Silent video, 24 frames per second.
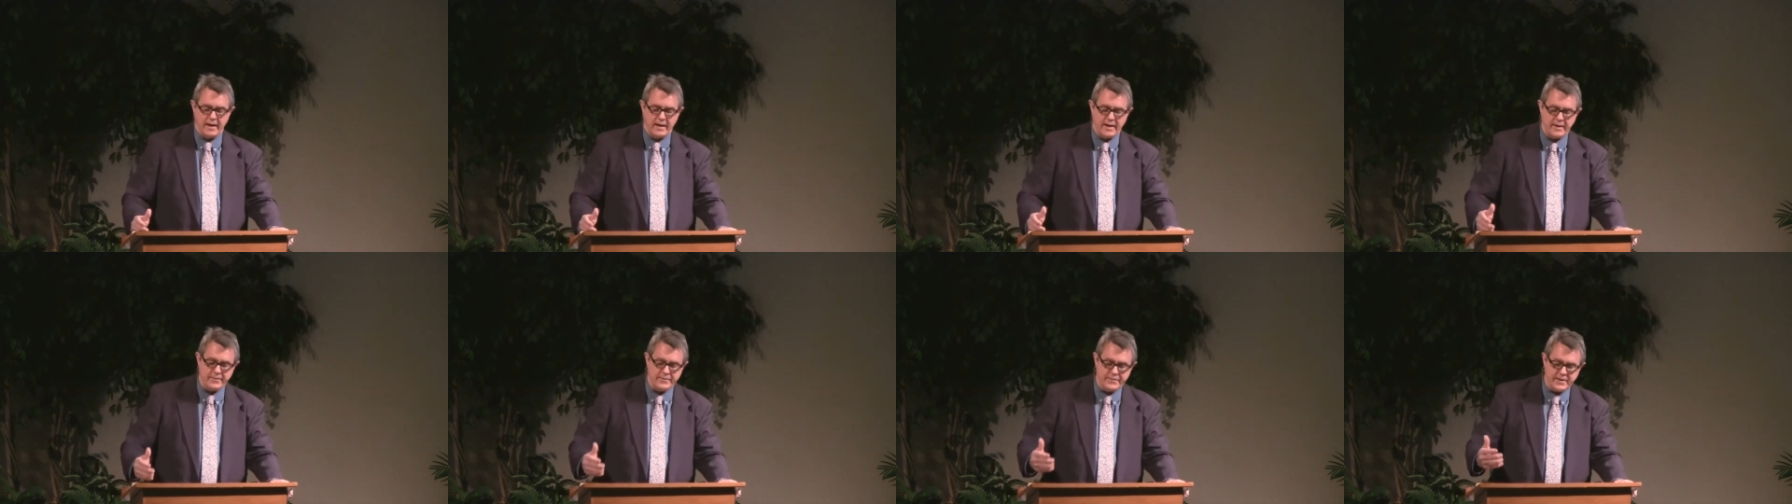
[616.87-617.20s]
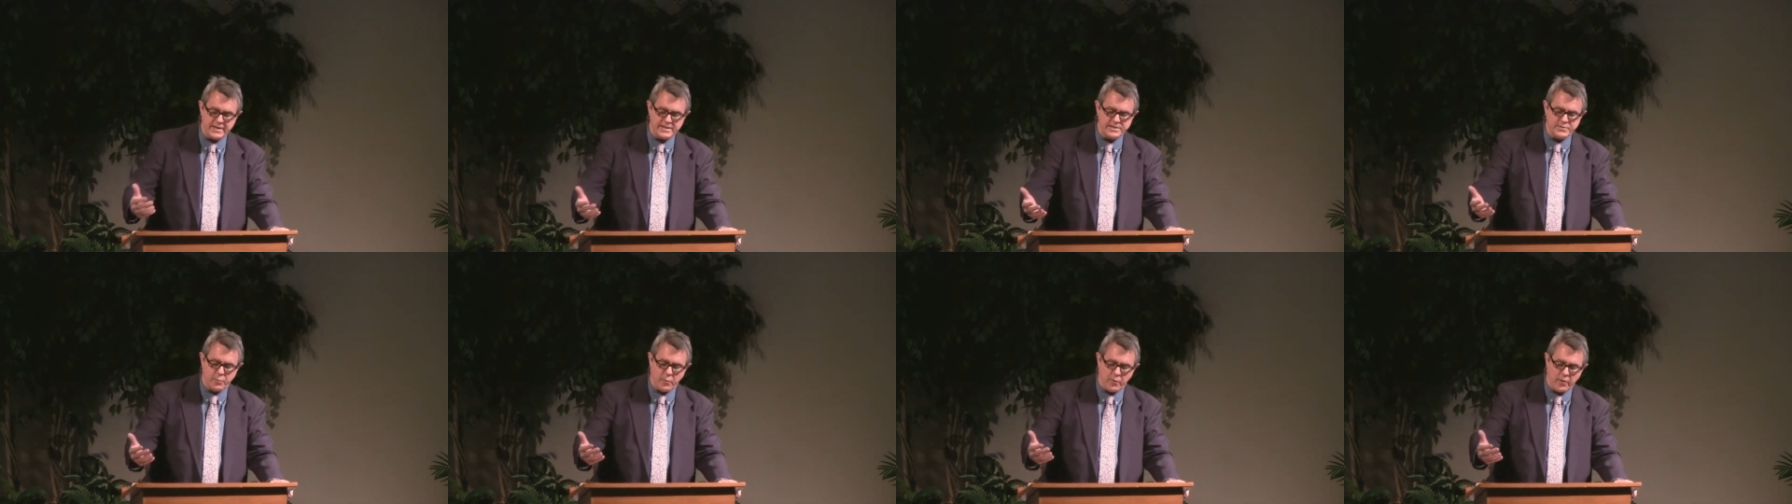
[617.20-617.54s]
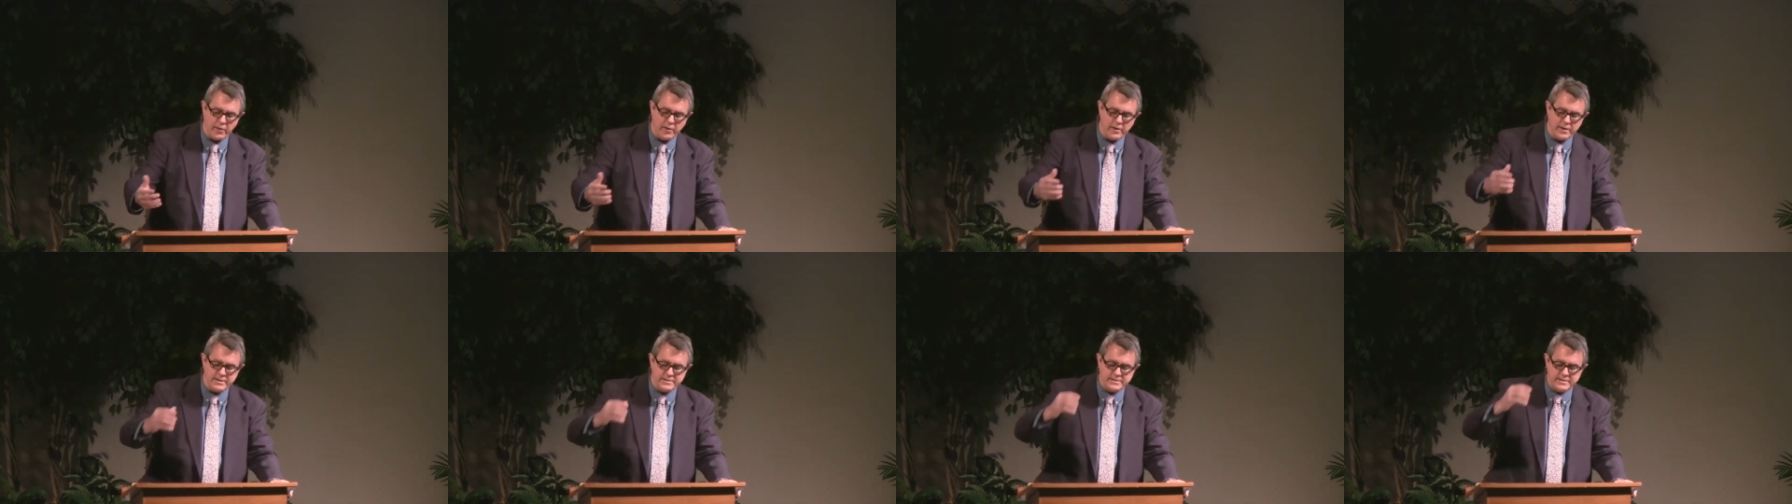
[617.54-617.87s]
This
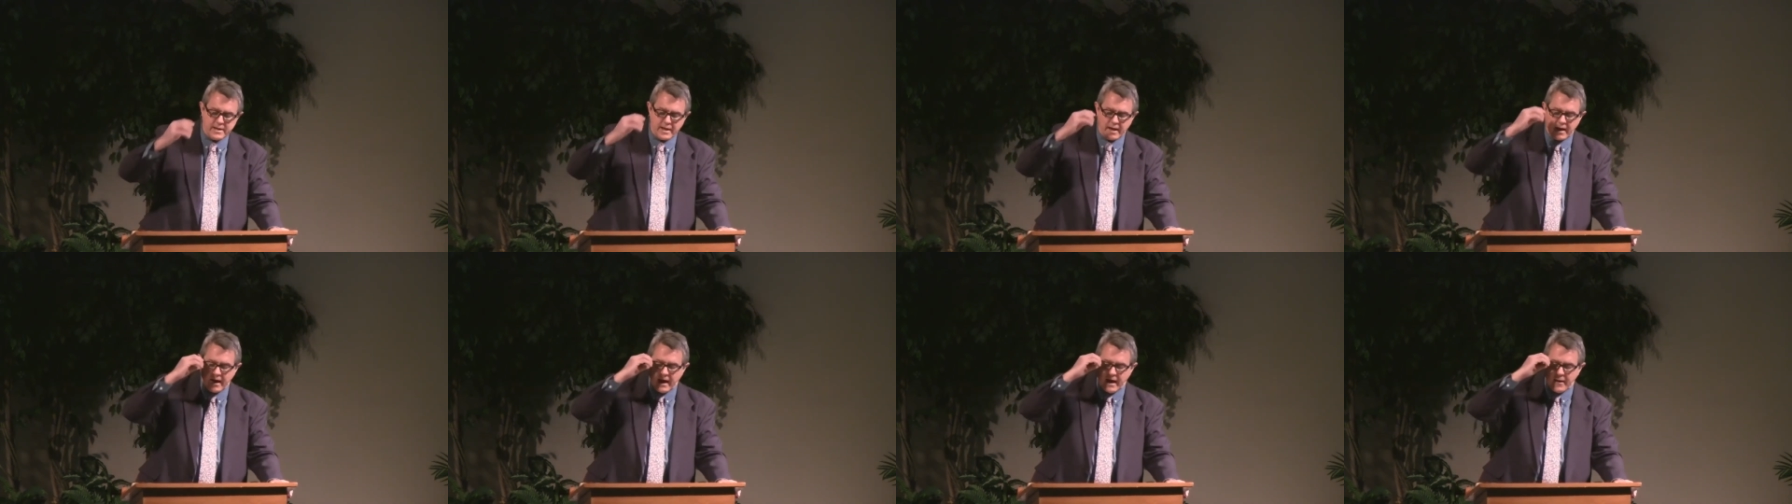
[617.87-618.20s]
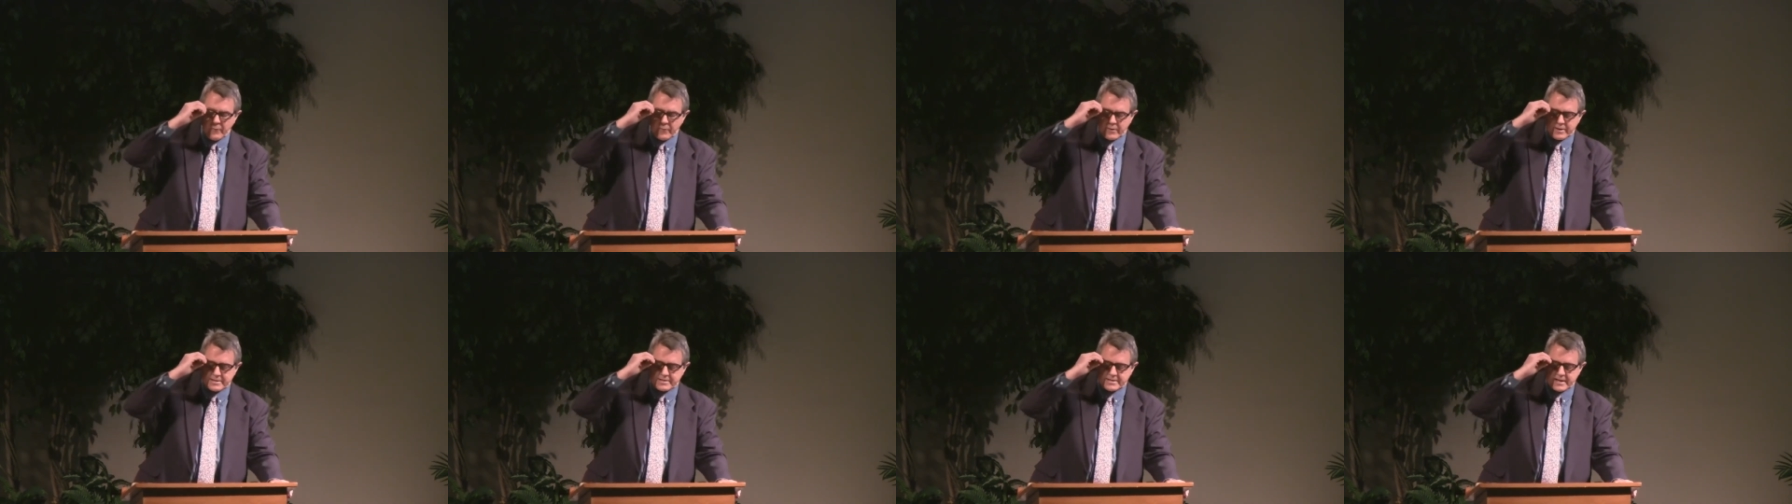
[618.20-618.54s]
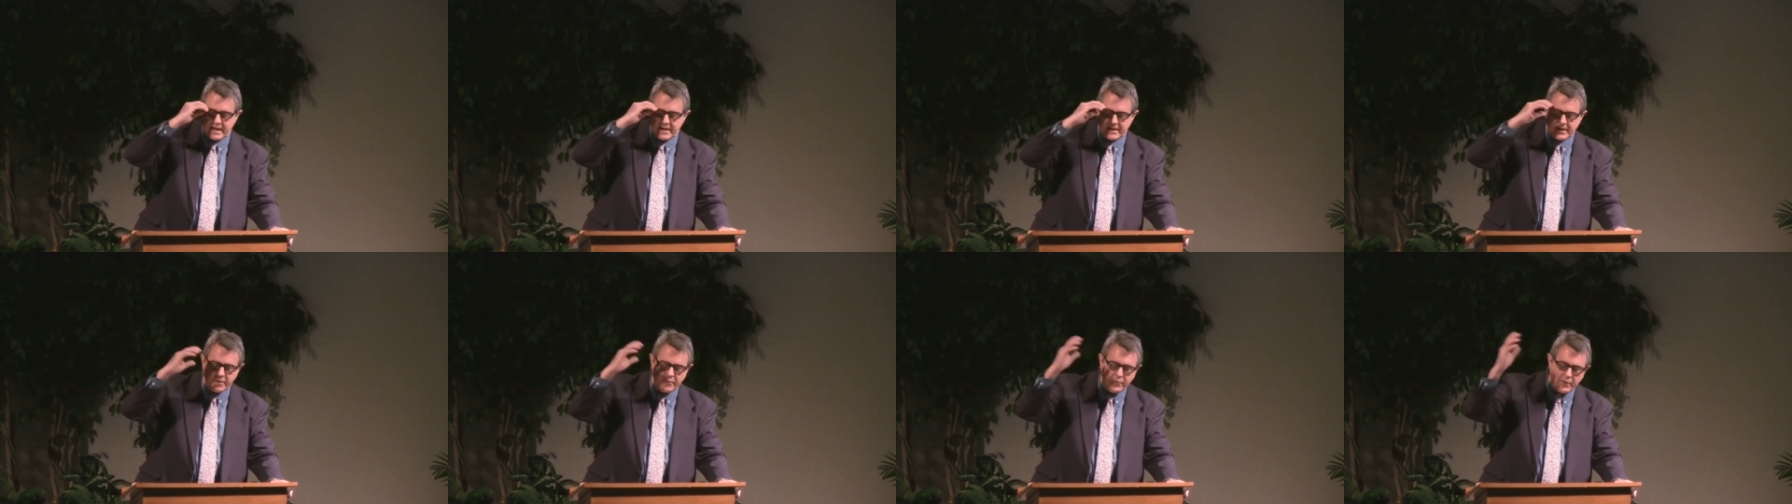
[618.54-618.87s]
word is the, I want to
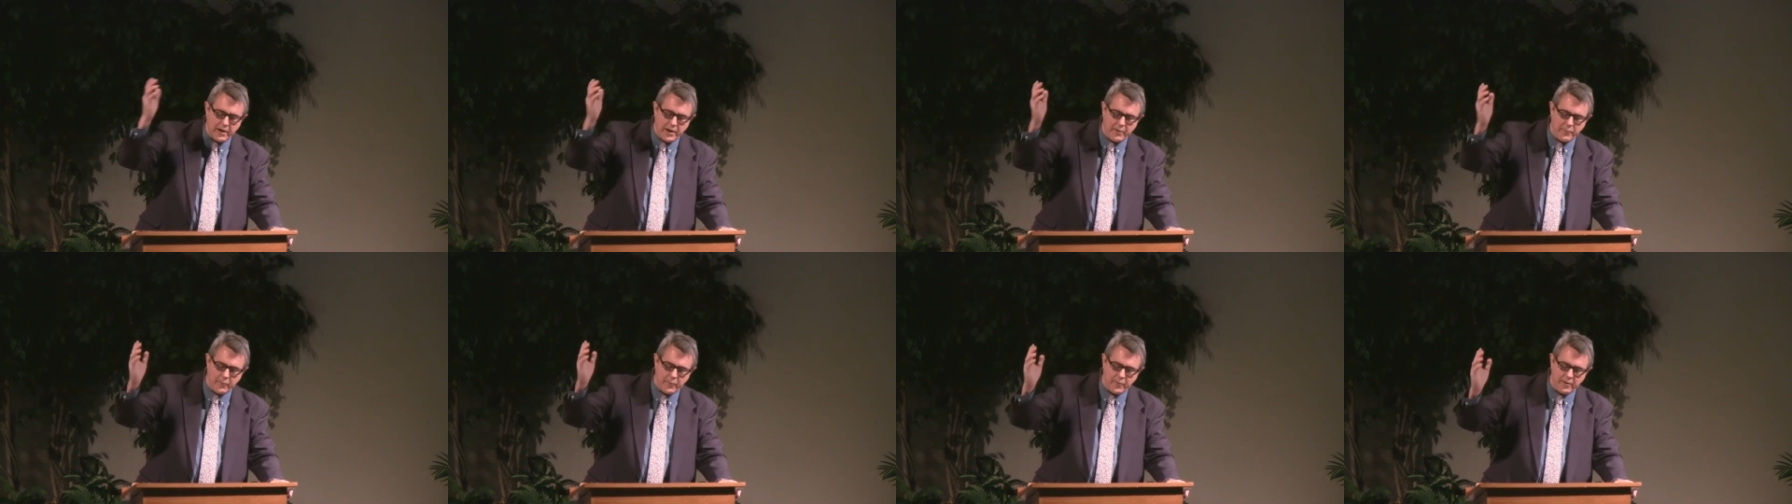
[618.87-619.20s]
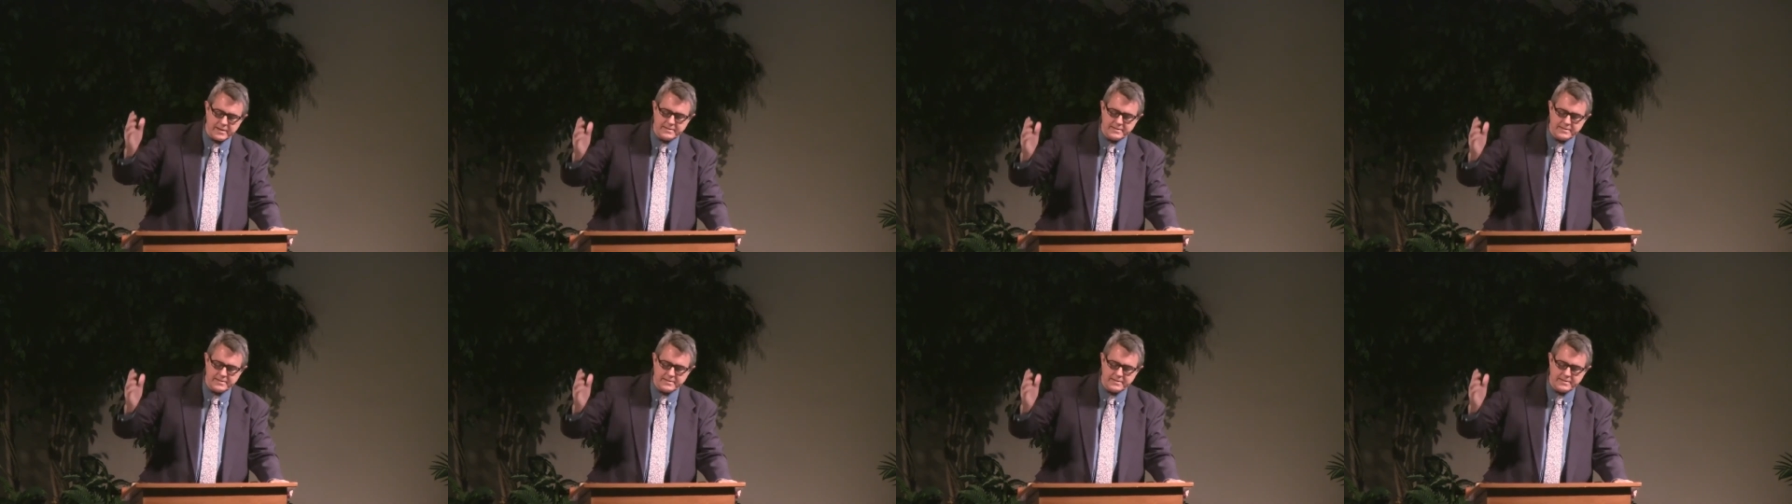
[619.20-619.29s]
say the Greek word,